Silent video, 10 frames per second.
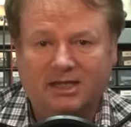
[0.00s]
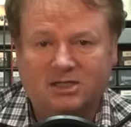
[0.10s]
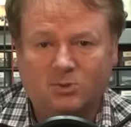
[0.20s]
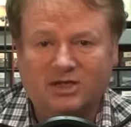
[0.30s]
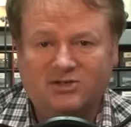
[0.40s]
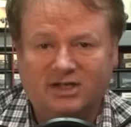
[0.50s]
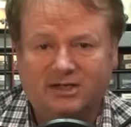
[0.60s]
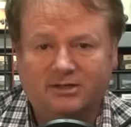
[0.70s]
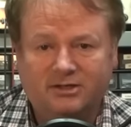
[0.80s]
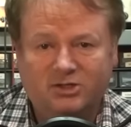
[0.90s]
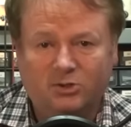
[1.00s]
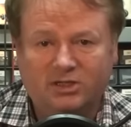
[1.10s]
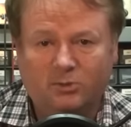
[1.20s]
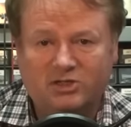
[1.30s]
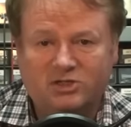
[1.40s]
switch here to
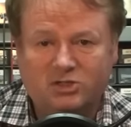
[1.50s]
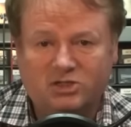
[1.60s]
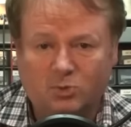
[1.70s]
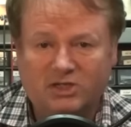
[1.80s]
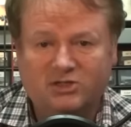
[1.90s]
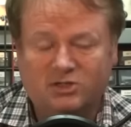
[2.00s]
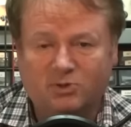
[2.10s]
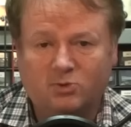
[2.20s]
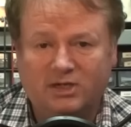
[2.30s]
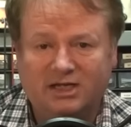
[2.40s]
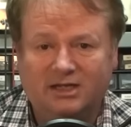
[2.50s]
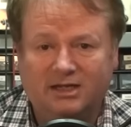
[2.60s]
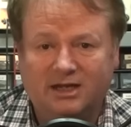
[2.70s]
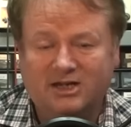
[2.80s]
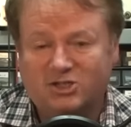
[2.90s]
it, which switches between
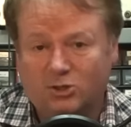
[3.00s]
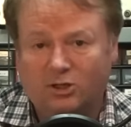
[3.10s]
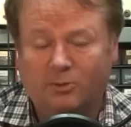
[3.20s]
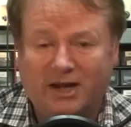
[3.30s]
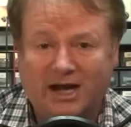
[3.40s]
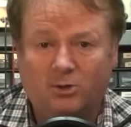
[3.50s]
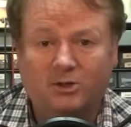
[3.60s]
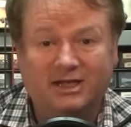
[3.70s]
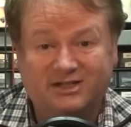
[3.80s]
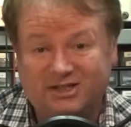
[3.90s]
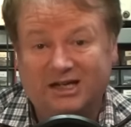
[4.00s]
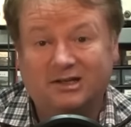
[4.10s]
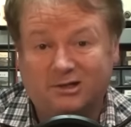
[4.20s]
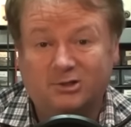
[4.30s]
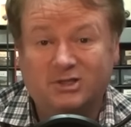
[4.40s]
the external power and
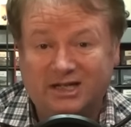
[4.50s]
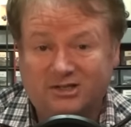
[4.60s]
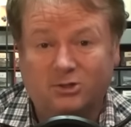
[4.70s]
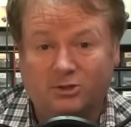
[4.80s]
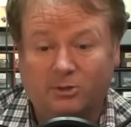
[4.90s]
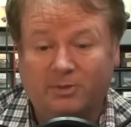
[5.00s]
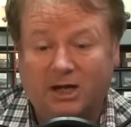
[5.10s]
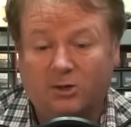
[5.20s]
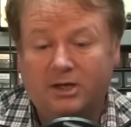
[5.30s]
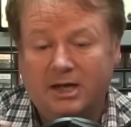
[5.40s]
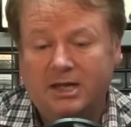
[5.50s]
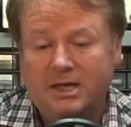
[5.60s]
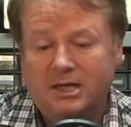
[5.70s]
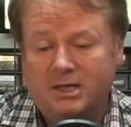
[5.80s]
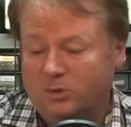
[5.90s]
internal power,
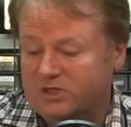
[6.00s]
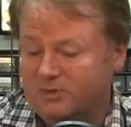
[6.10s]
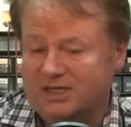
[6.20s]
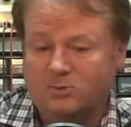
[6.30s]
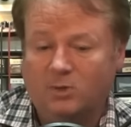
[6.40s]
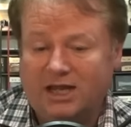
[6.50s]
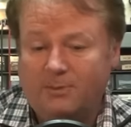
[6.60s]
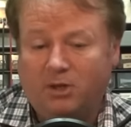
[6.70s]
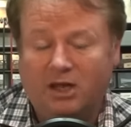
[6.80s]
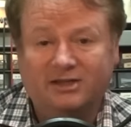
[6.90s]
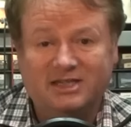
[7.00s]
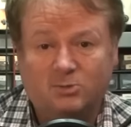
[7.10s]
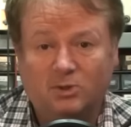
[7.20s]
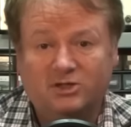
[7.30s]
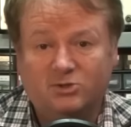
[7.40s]
which means when I plug
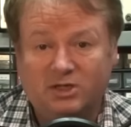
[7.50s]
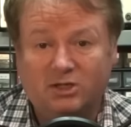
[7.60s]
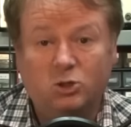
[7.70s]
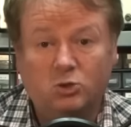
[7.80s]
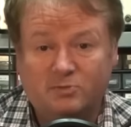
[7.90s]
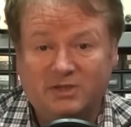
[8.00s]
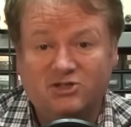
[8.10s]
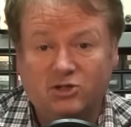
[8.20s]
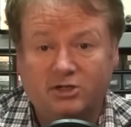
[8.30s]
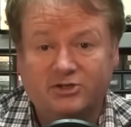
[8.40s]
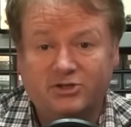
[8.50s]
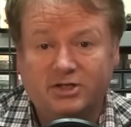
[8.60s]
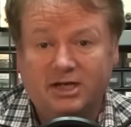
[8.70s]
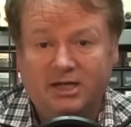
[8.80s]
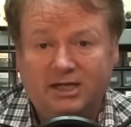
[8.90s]
this one to a USB charger,